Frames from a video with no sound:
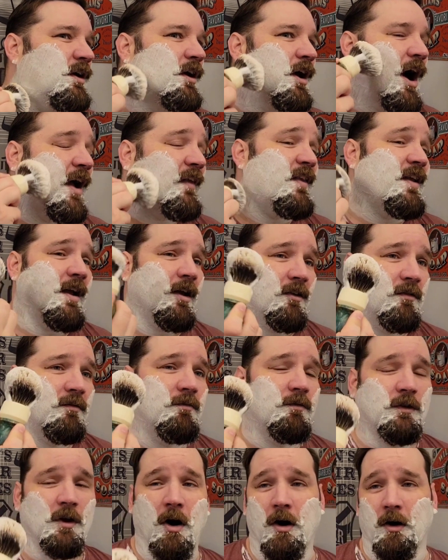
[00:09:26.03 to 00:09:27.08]
I think the
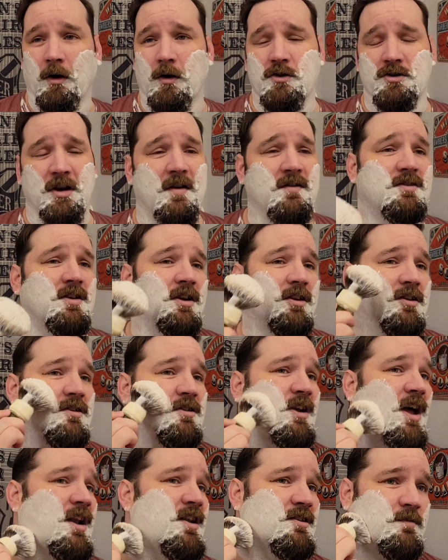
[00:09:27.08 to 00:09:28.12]
DORCO Shave Stick just
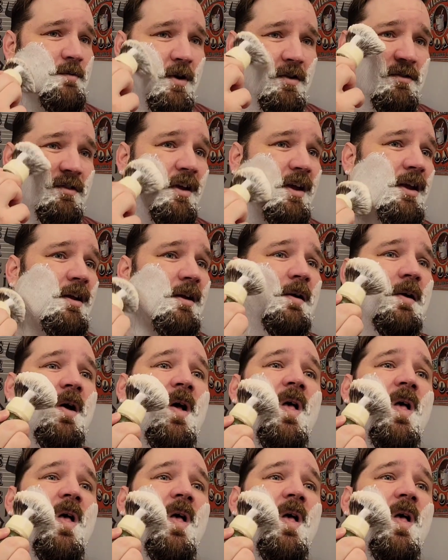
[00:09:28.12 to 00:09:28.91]
kind of smells like